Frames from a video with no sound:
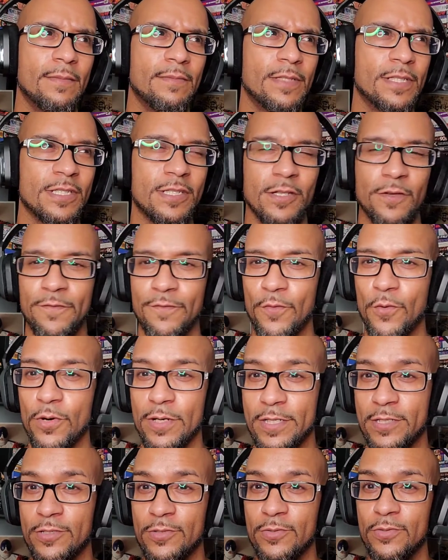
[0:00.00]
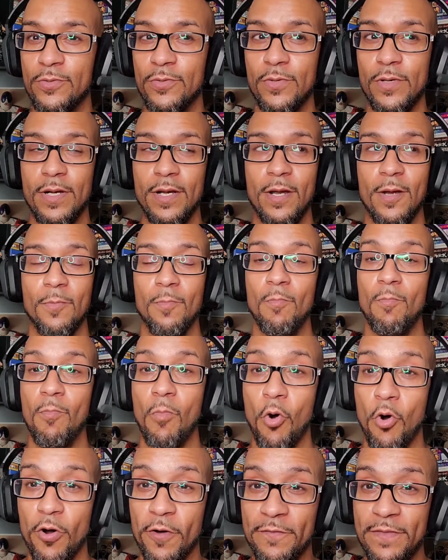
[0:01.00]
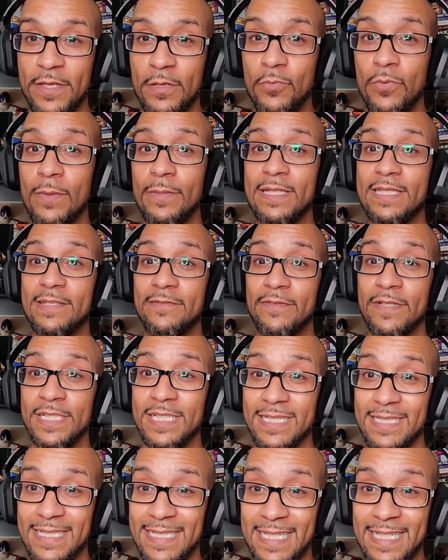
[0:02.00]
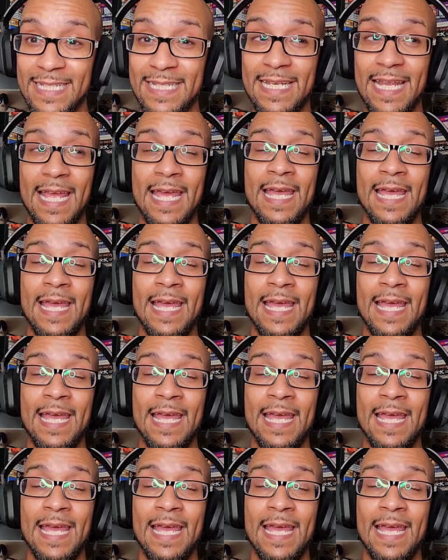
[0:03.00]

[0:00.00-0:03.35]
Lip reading: Just look forward to more of the women's division getting